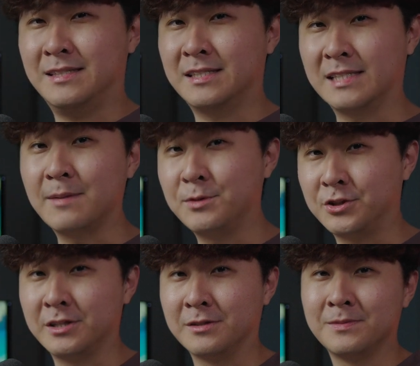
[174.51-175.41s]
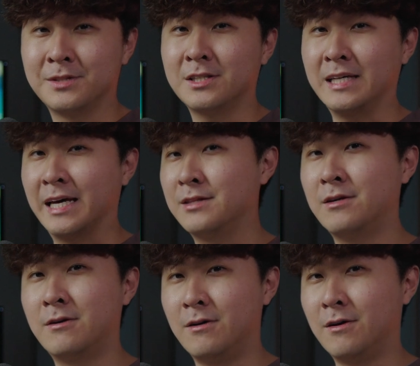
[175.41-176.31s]
the same drill, just
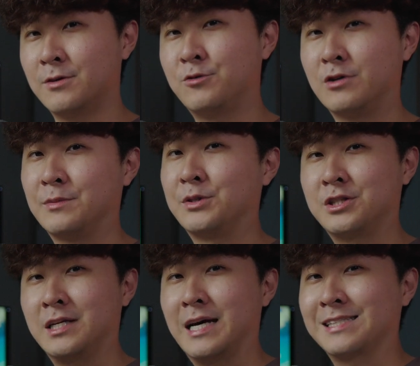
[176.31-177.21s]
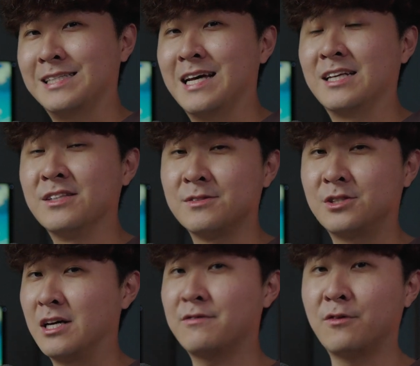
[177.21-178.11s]
ignore all the rubbish text and
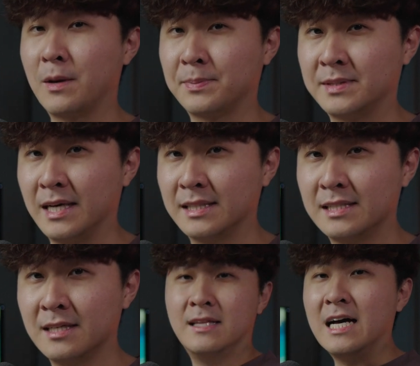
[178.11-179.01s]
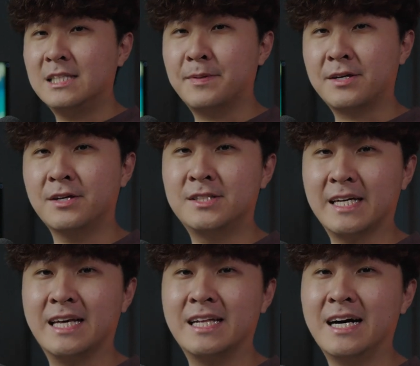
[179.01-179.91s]
check for websites. That's because they can